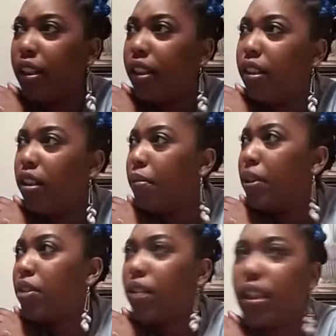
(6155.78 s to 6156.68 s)
honey, you can
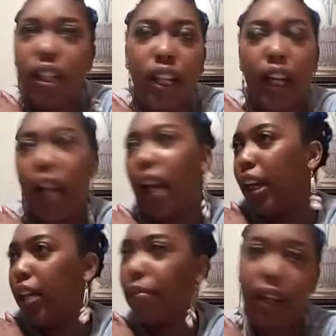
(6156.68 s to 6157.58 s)
be stressed out. Like, I gotta
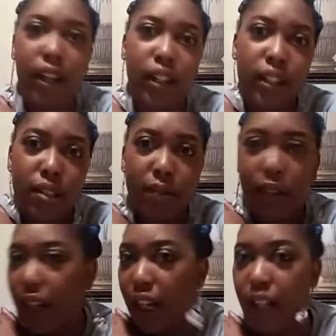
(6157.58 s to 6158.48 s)
keep my hair this way.
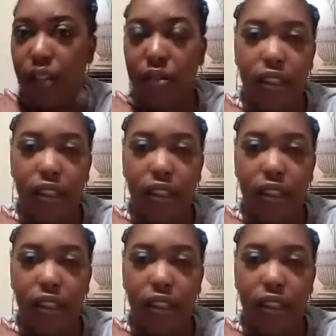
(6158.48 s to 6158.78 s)
I gotta do